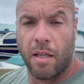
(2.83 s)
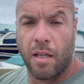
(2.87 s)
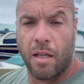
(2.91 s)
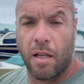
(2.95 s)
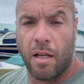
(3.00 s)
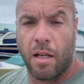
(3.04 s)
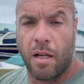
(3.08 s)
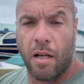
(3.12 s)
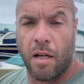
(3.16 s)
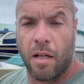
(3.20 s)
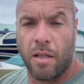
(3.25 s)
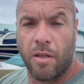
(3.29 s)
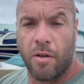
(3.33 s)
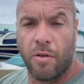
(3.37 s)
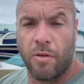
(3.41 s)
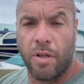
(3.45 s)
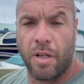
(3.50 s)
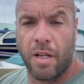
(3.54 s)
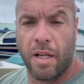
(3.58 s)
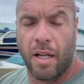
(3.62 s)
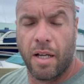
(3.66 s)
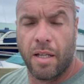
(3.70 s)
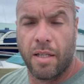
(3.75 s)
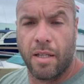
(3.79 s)
I told
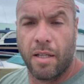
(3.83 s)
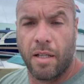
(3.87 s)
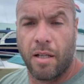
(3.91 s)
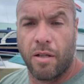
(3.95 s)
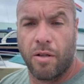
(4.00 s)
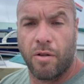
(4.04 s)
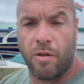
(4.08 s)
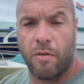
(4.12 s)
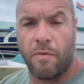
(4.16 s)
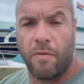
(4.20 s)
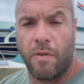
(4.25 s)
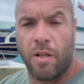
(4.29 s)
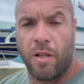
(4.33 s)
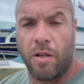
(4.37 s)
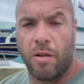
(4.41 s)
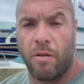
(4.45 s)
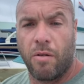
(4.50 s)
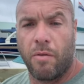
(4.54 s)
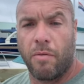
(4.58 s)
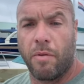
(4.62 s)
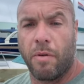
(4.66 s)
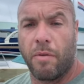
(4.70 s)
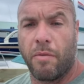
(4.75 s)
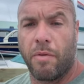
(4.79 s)
you guys in the intro
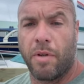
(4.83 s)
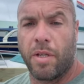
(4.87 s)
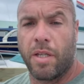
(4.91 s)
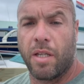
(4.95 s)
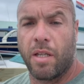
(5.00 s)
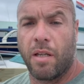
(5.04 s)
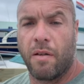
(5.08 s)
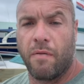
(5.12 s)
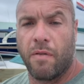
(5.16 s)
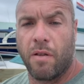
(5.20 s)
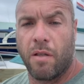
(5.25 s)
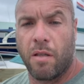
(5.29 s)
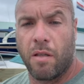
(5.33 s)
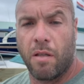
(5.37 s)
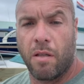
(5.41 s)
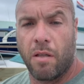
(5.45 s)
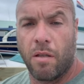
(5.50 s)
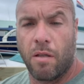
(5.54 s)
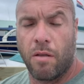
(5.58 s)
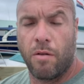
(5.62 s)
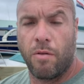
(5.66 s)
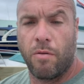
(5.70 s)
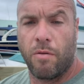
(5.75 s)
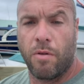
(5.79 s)
video we're
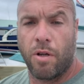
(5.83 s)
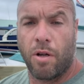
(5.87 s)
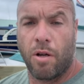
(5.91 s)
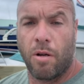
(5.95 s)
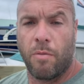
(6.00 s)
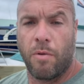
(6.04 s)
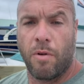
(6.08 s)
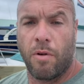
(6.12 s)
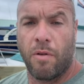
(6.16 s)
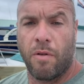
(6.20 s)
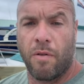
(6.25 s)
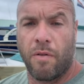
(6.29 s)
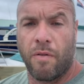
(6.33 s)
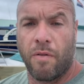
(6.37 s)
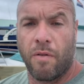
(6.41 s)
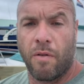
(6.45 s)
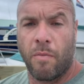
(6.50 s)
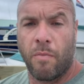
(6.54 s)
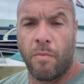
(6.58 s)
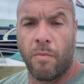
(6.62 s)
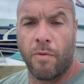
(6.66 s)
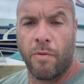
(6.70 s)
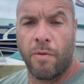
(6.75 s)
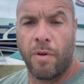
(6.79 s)
receiving new turbos
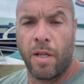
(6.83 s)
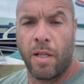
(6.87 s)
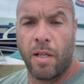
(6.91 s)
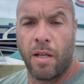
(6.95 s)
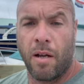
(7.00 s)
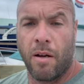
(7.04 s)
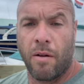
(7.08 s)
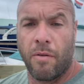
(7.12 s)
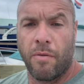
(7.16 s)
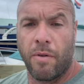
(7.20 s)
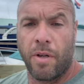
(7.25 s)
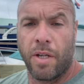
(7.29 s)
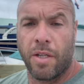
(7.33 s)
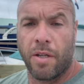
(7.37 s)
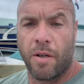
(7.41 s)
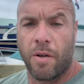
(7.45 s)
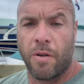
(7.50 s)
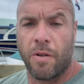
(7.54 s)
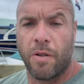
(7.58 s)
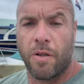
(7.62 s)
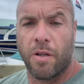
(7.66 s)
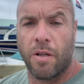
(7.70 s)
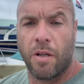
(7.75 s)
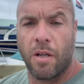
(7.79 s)
from Marine Air
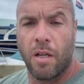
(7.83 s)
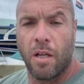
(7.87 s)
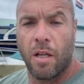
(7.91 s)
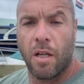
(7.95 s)
Research.